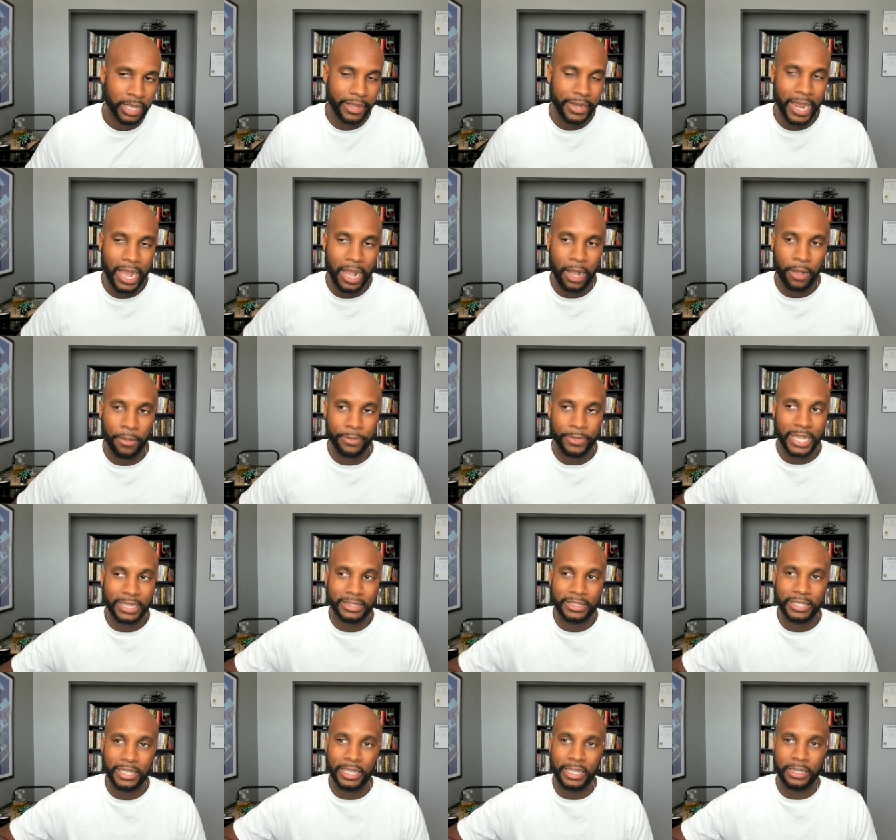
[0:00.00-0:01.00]
Now that
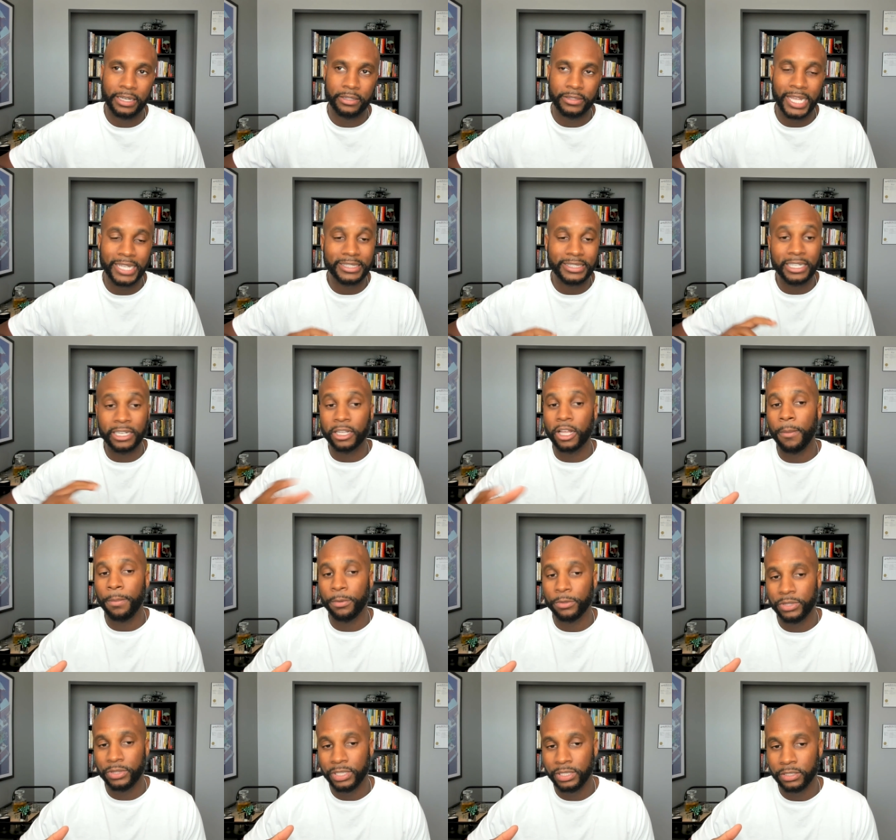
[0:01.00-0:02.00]
did that did a couple
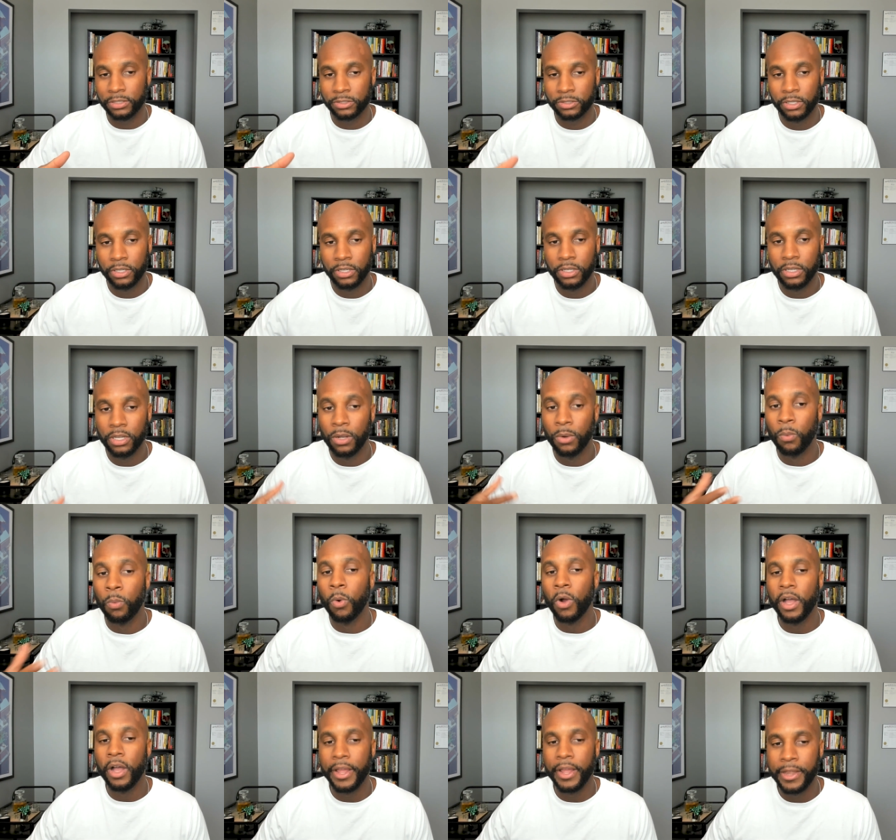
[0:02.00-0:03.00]
things.
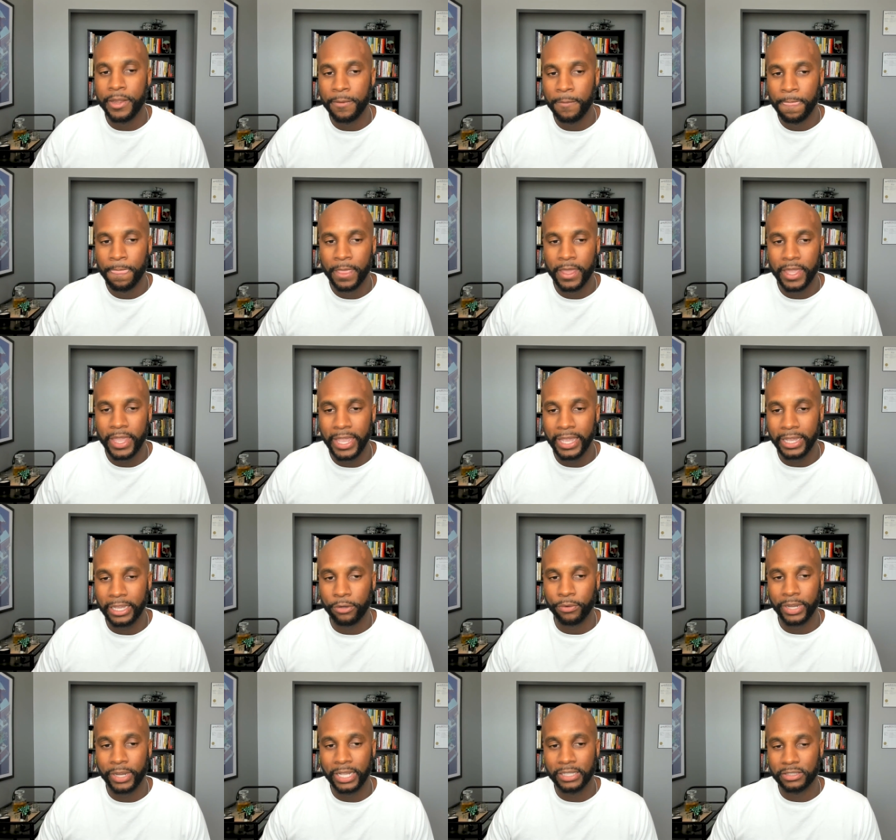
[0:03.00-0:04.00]
One, it
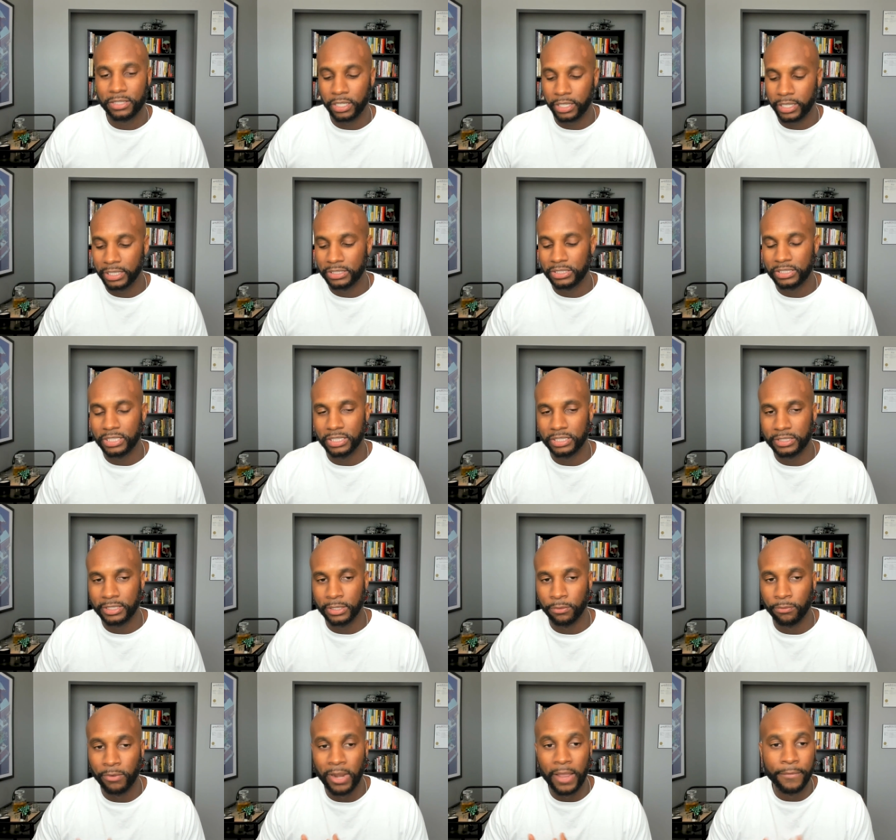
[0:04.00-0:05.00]
creates a consistent
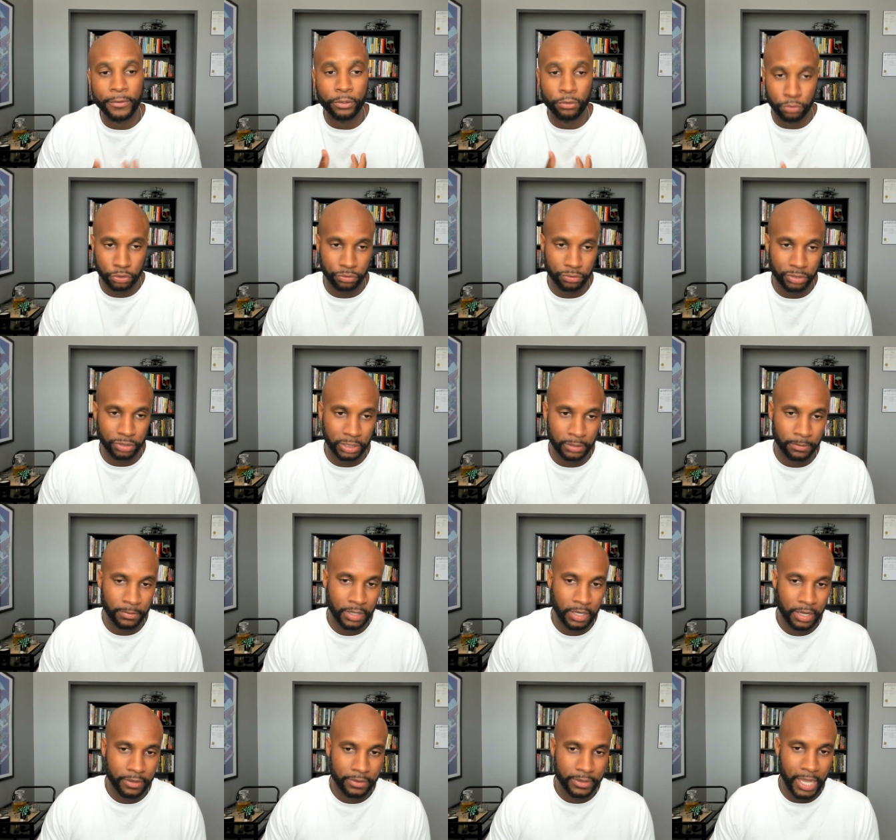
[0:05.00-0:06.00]
revenue stream
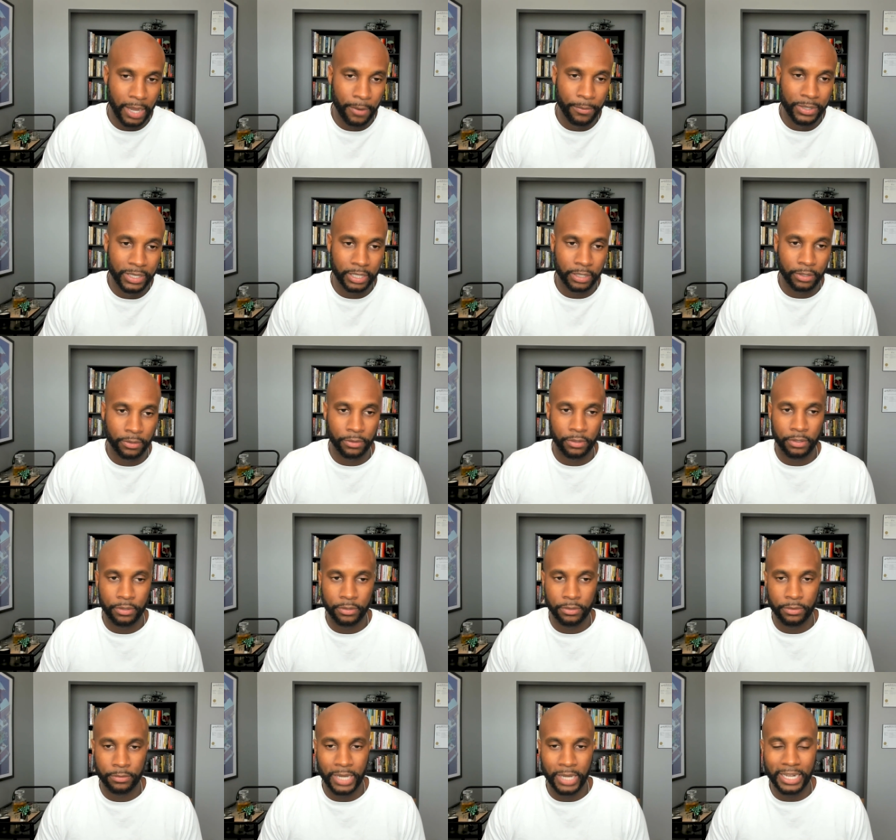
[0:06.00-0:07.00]
that we can
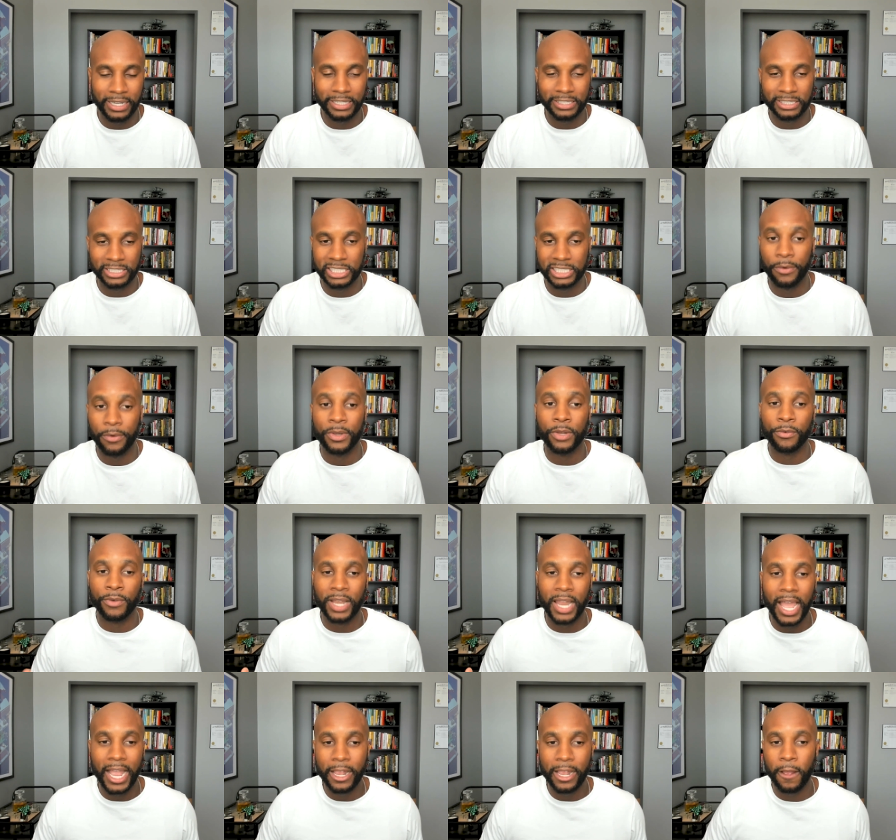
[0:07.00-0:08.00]
not necessarily
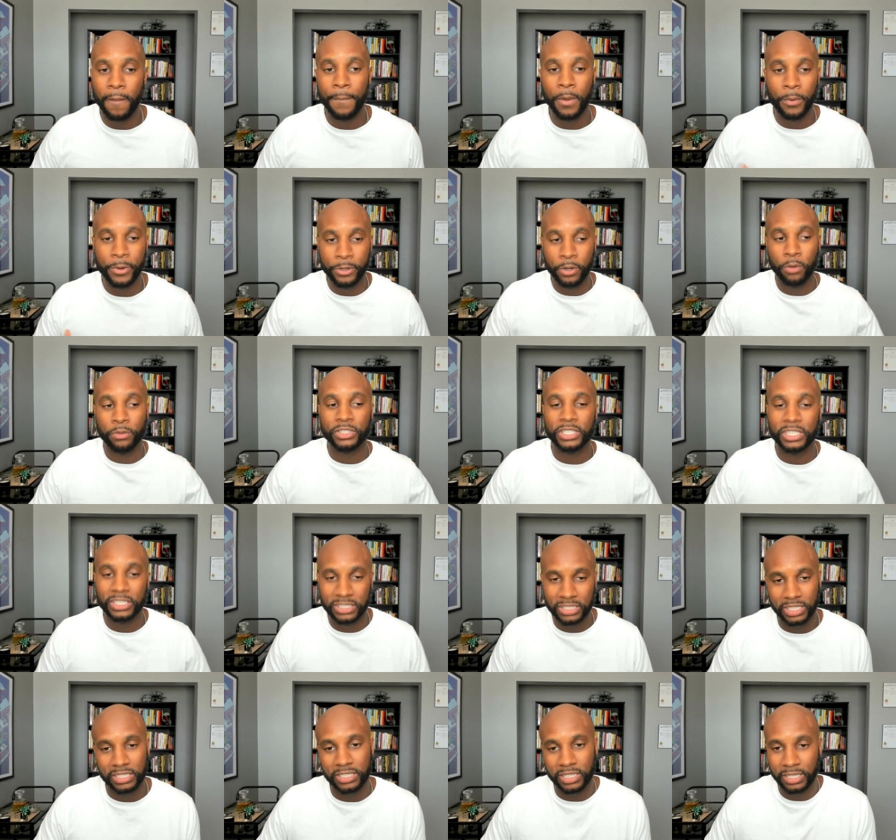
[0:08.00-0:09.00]
rely on, but we know is
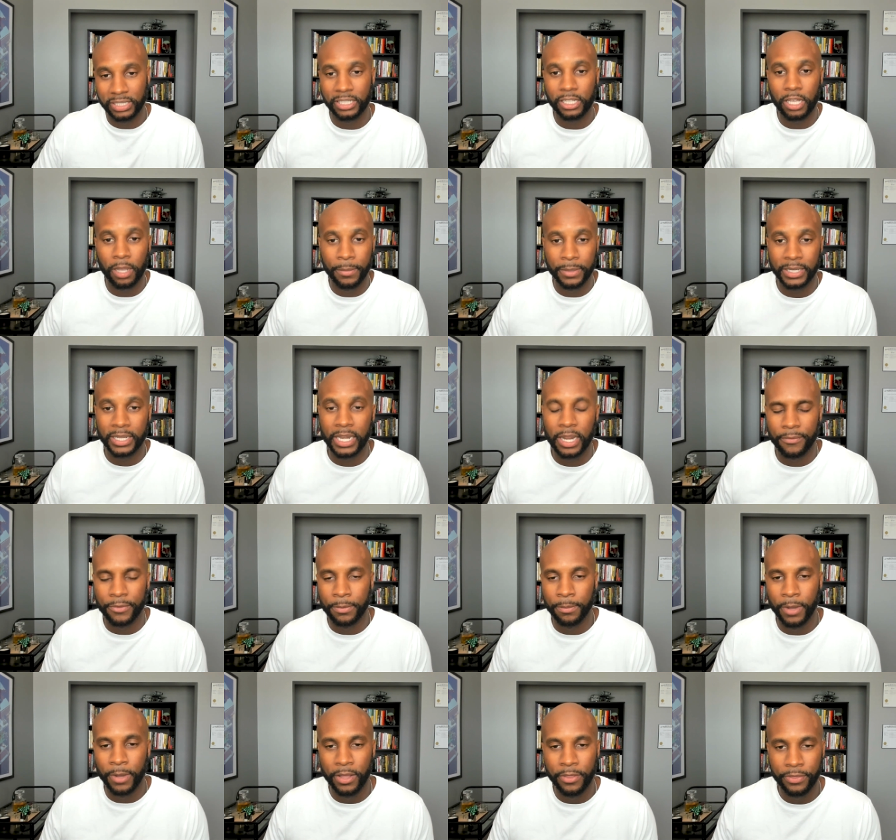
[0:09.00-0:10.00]
consistently coming in every
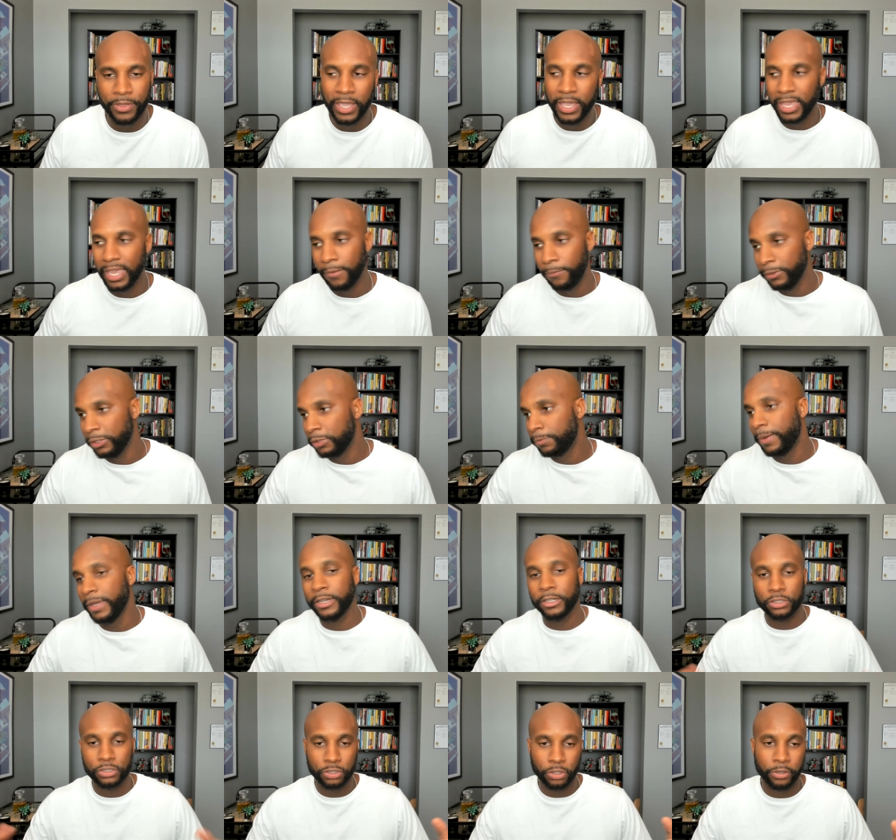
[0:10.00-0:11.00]
month if we spend a
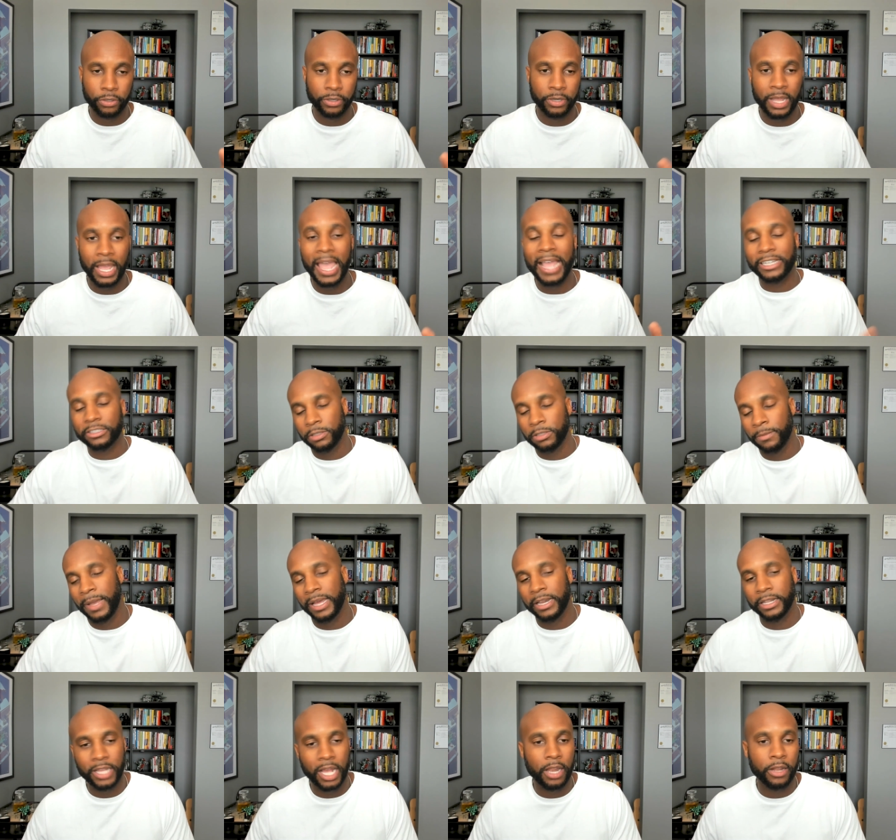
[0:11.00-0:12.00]
certain X amount of
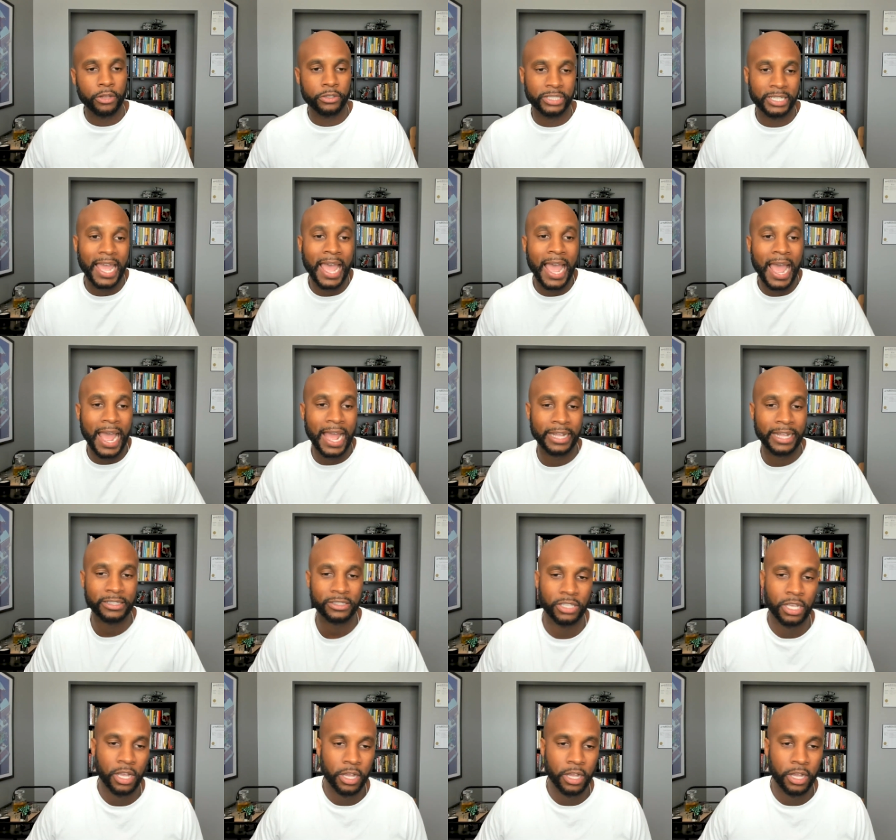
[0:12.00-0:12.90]
dollars in ads